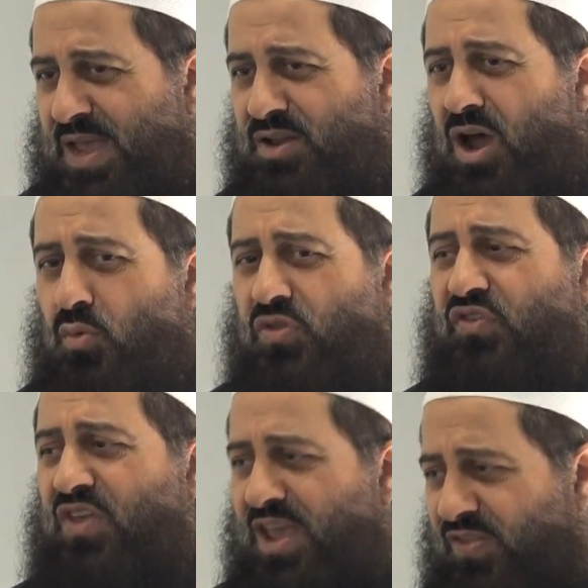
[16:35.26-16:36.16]
And I would
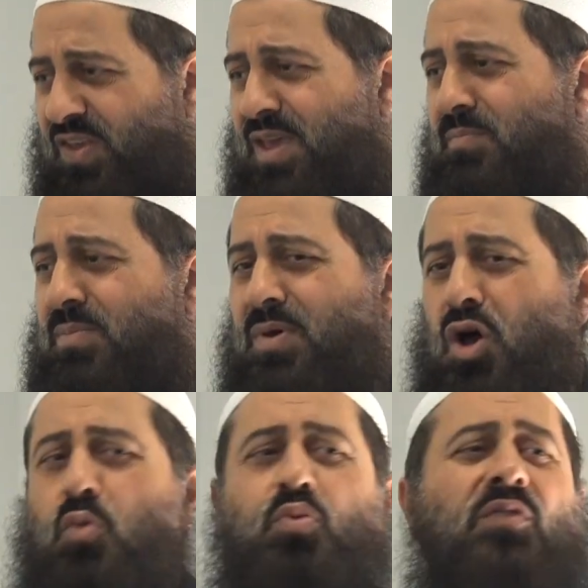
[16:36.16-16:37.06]
say to him,
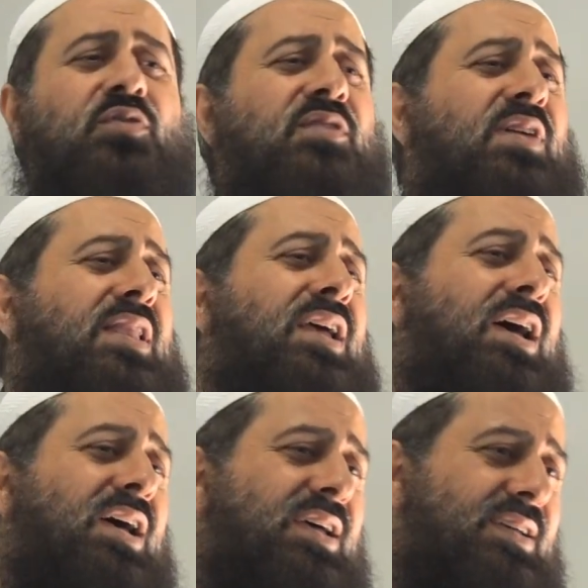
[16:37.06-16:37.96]
O Prophet of
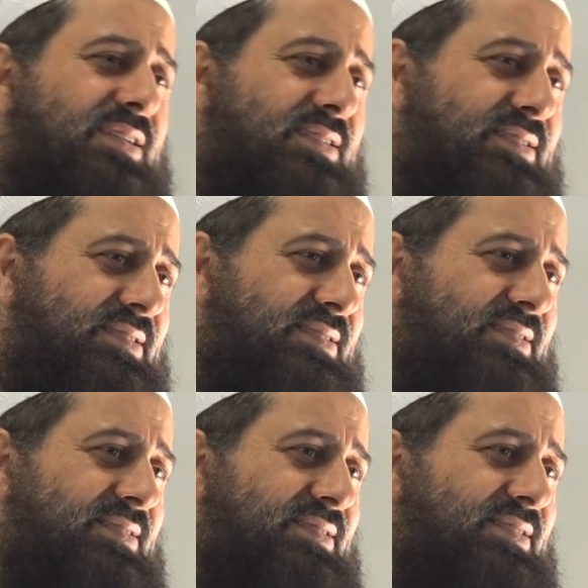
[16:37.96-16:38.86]
Allah,
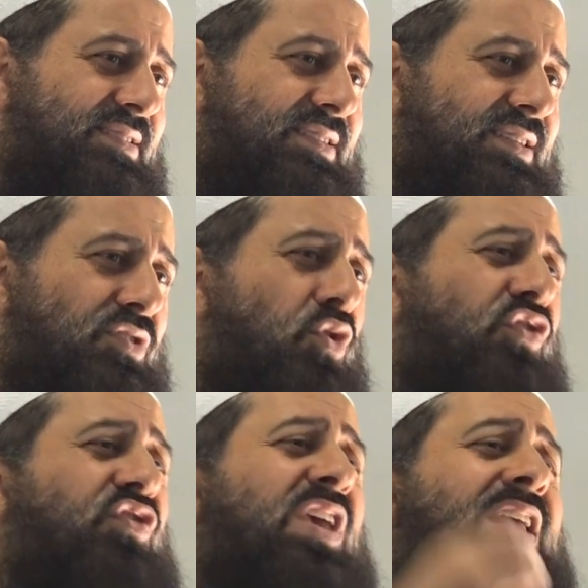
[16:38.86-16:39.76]

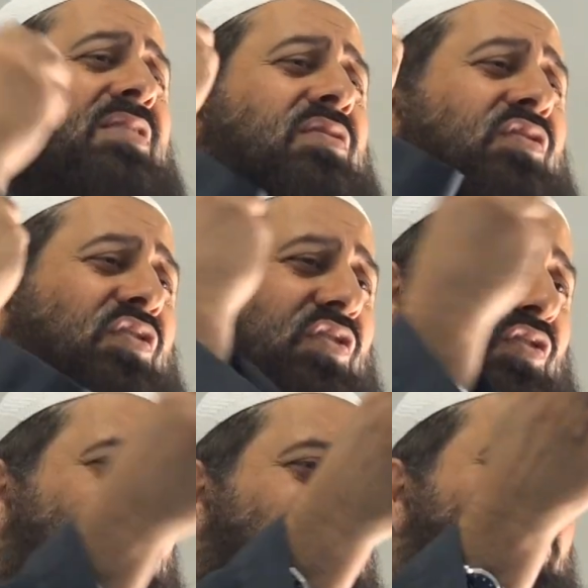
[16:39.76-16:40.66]
your
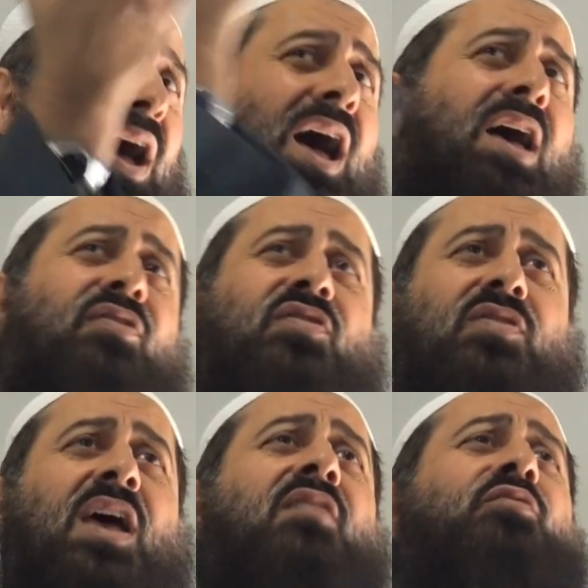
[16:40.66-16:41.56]
sins, past
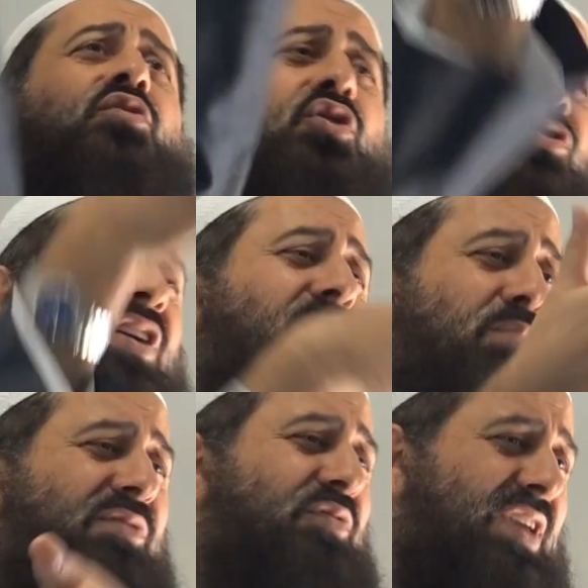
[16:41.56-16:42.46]
and future,
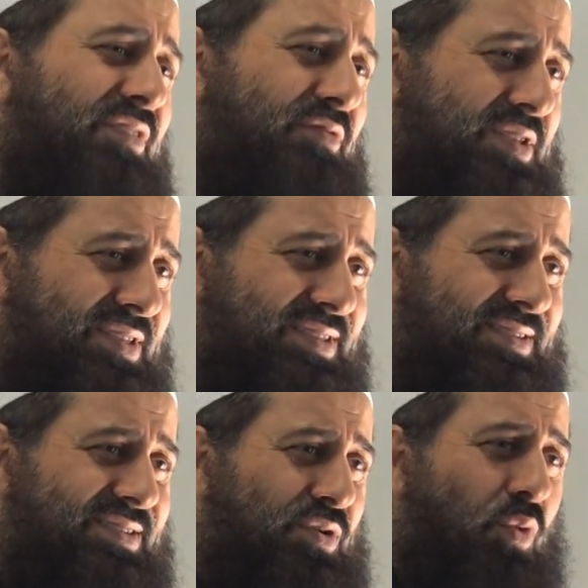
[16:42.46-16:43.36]
have been forgiven.
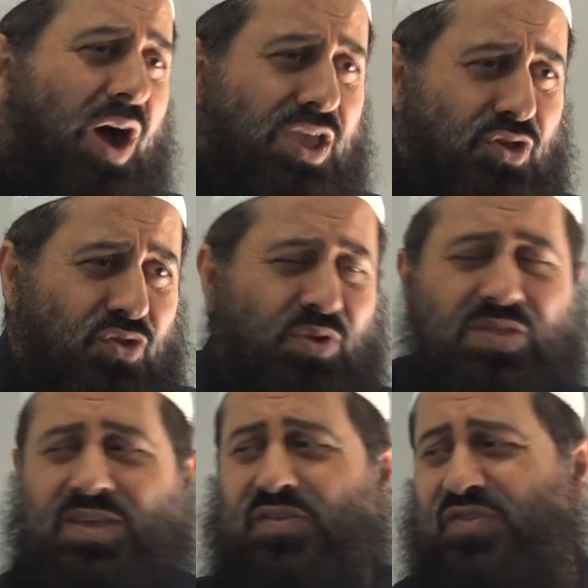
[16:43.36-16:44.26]
Why are you
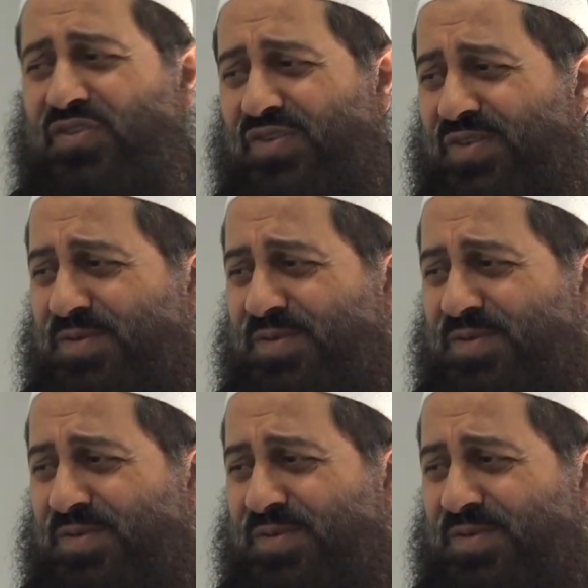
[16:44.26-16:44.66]
doing this?